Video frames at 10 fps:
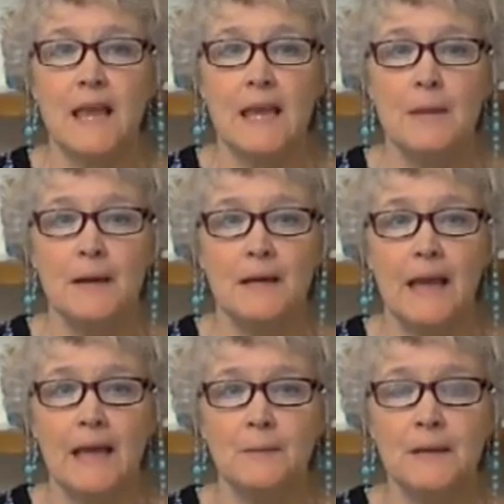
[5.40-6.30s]
AIM
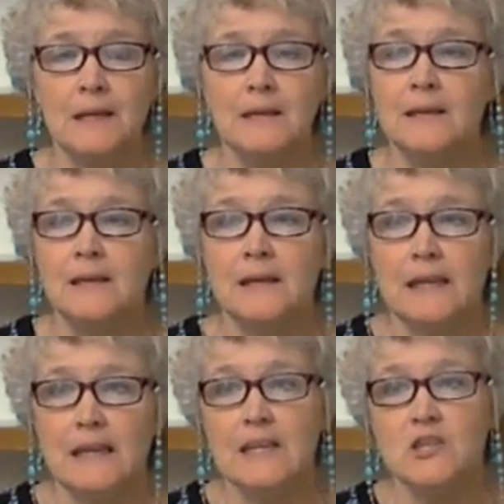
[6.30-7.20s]
Academy.
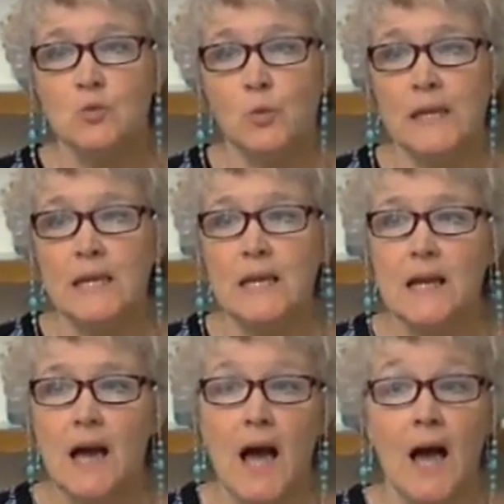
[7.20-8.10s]
Each week,
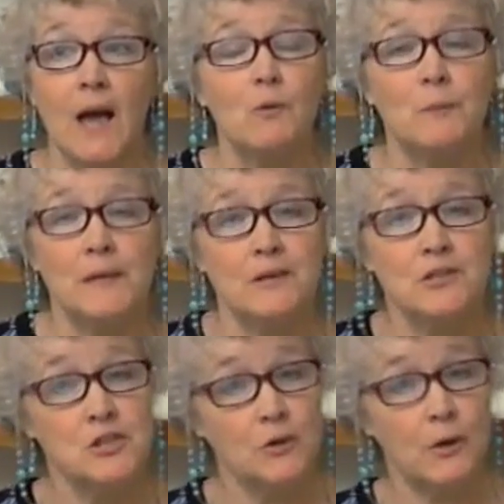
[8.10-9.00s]
I will be here
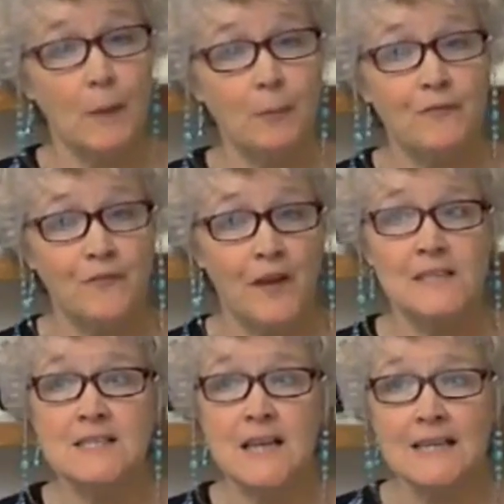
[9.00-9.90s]
to do a couple
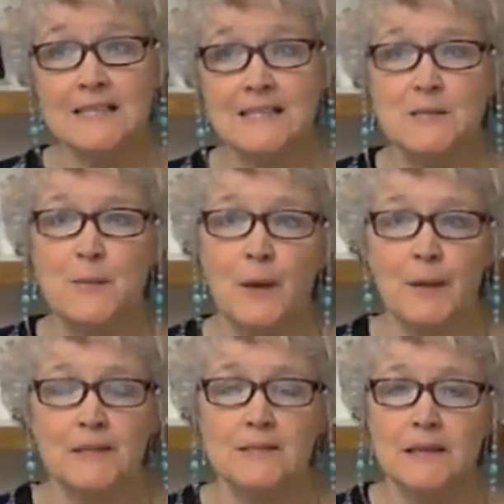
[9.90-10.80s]
fun science
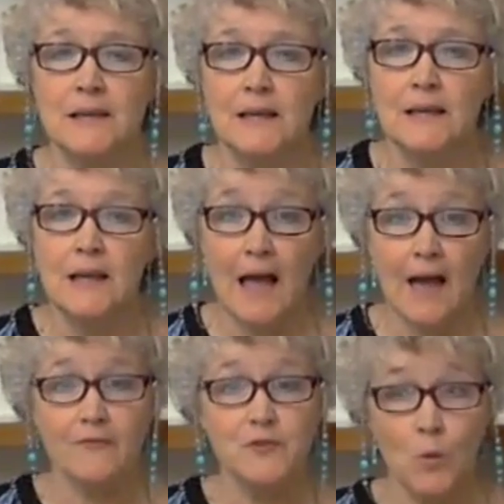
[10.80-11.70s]
experiments.
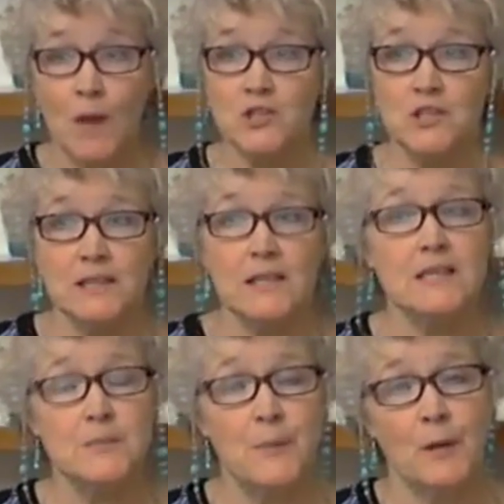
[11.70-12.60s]
After watching the
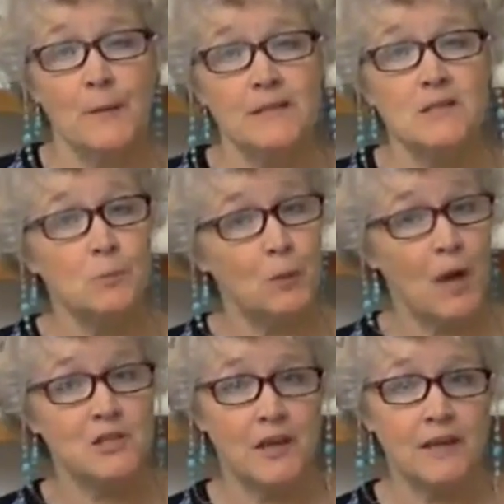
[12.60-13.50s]
experiments or
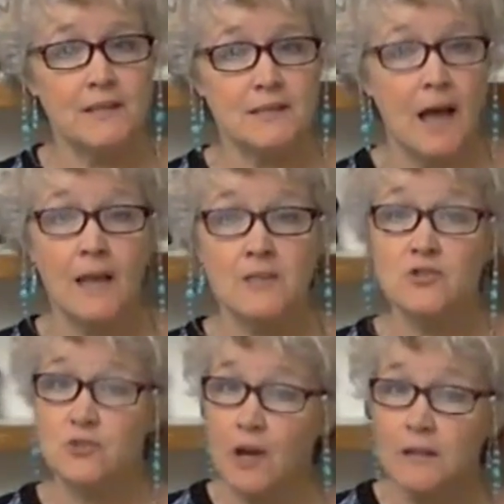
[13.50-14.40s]
projects, I
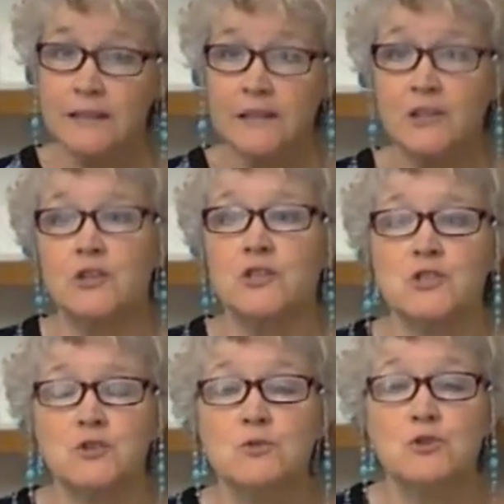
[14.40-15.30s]
strongly encourage
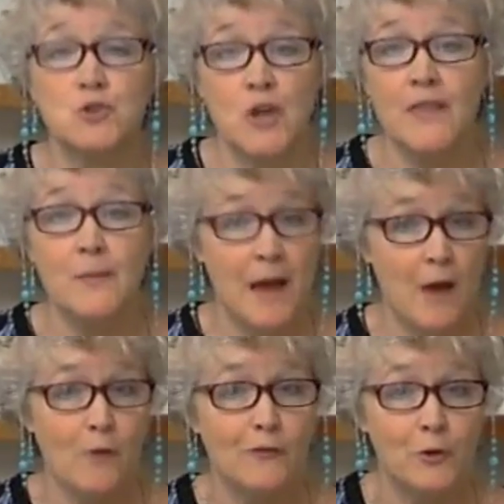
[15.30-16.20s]
you to try them
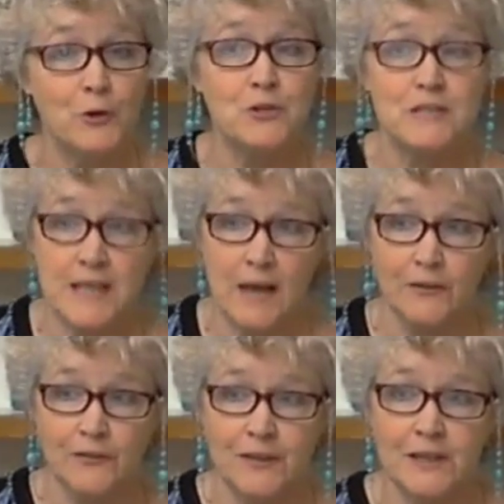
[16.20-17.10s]
out for yourself.